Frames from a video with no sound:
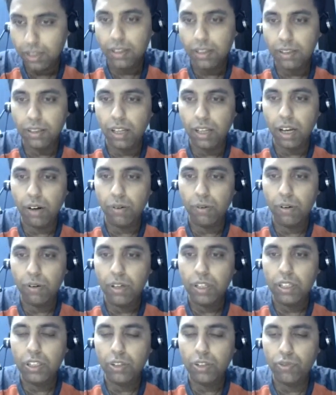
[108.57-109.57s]
Now,
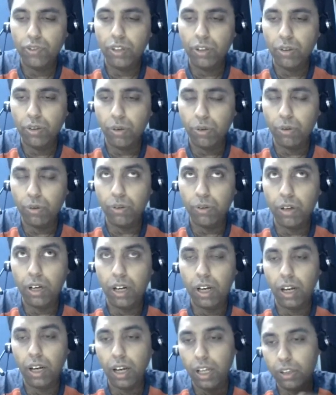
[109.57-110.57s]
if we go
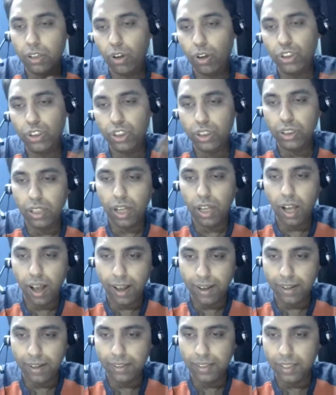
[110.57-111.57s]
a notch
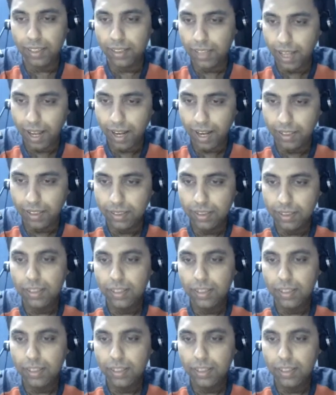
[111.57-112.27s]
higher than that,